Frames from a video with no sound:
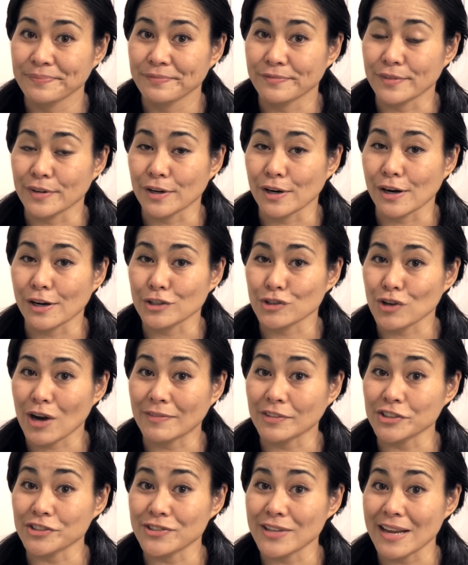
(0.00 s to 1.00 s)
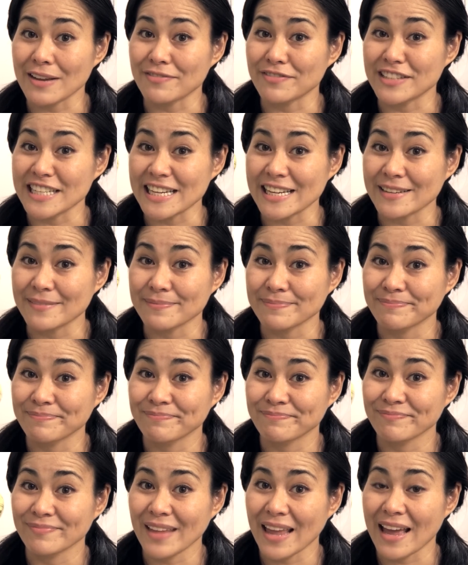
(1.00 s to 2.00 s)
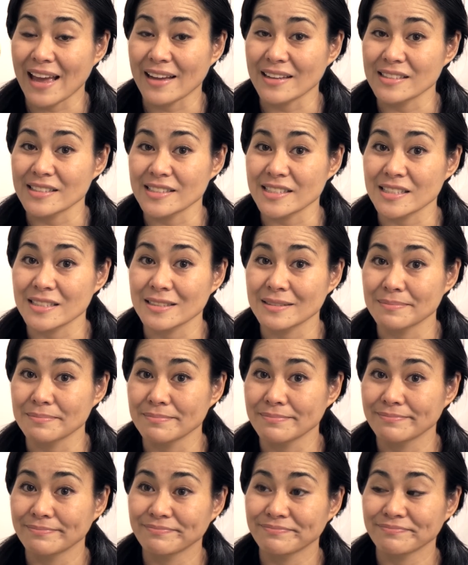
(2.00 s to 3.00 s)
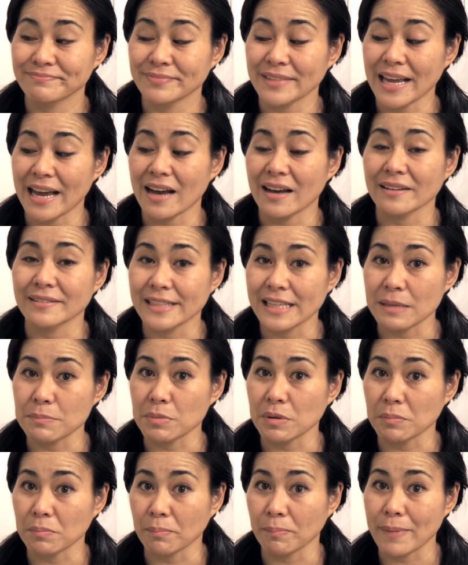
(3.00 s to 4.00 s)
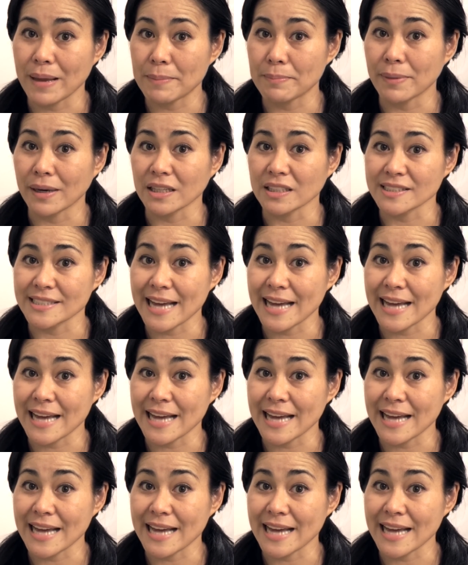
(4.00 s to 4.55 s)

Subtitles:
for travel safety and yeah, keeping bed bugs